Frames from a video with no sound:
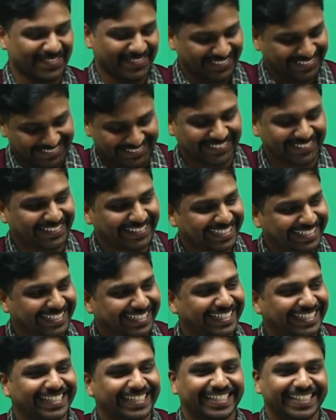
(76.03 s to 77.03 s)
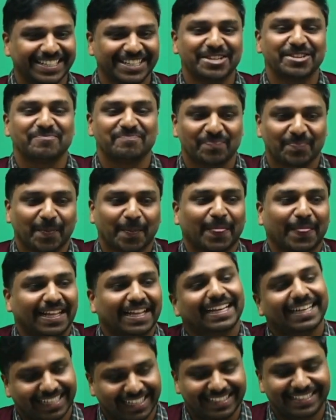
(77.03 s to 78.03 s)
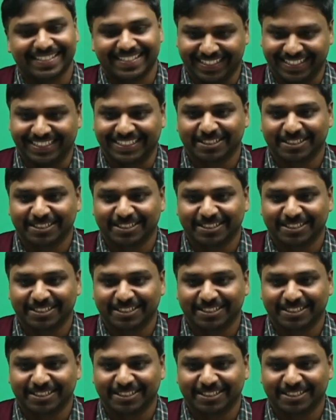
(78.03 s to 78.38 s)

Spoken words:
Good. Let's see